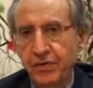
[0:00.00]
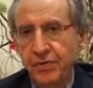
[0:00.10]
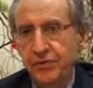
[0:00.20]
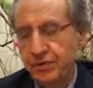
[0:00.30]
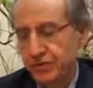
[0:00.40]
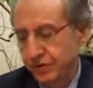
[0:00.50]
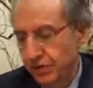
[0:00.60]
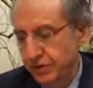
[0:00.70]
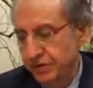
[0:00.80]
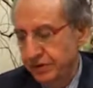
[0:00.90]
from the
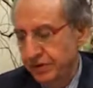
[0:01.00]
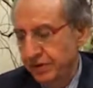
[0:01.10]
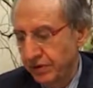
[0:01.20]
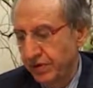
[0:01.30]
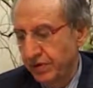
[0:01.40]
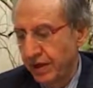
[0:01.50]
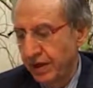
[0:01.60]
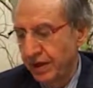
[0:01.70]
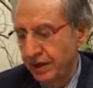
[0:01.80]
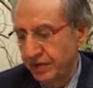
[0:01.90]
sources, the
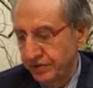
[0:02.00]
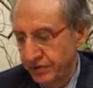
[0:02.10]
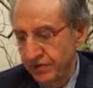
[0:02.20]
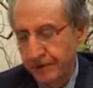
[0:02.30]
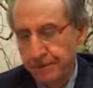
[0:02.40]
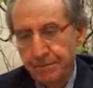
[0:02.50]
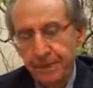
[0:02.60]
Quran and Sunnah.